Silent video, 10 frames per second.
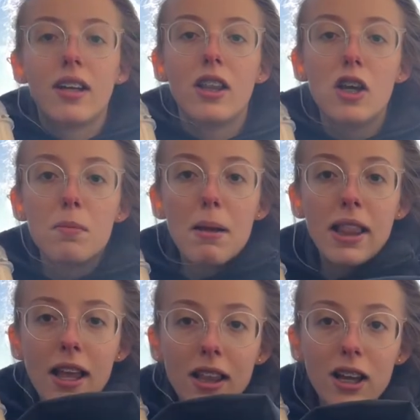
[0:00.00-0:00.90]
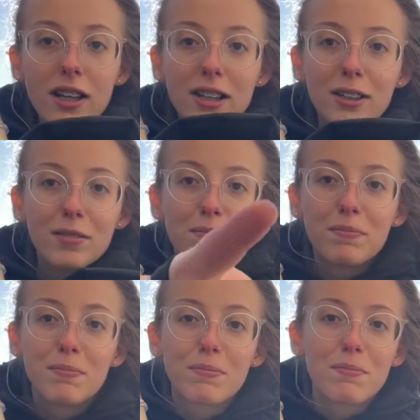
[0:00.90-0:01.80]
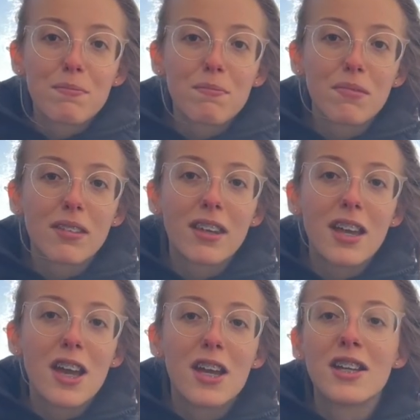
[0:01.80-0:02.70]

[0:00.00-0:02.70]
Look, Bella, look.